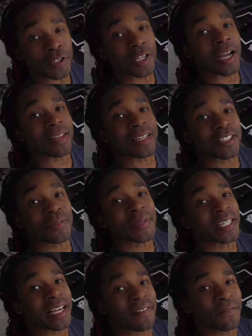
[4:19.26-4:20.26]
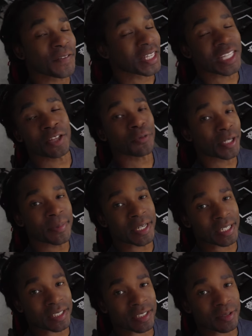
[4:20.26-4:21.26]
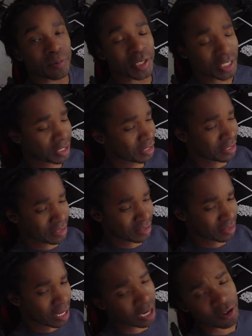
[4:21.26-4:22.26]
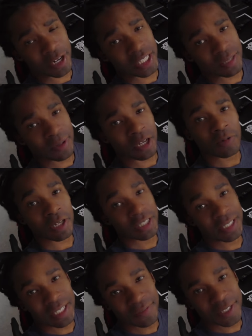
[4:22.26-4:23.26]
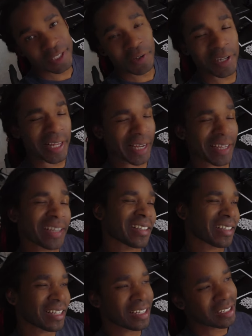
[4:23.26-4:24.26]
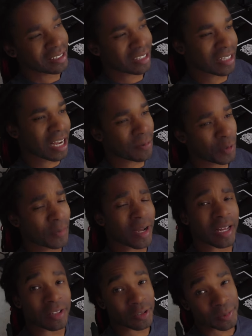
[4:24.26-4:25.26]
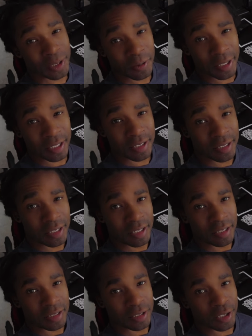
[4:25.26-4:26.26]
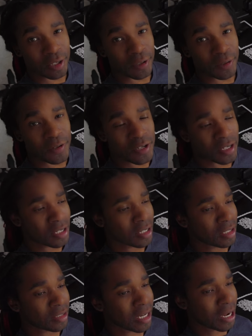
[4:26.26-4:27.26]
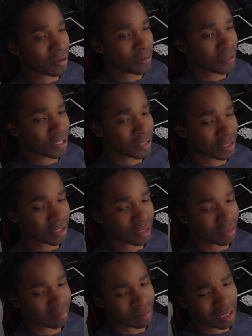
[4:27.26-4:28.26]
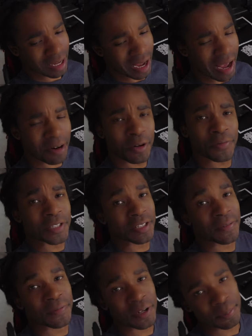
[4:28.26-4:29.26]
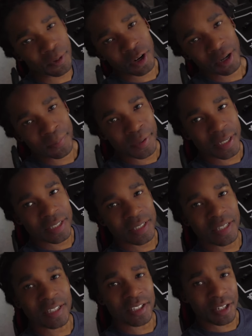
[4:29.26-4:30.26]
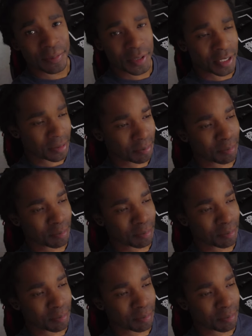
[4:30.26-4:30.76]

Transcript: it or not, that took me like 53 minutes, which is kind of crazy, but I was watching TV, so it like, the time went by a little bit quicker. So now here's the, I don't know if it's the fun part, but it's, it's gonna be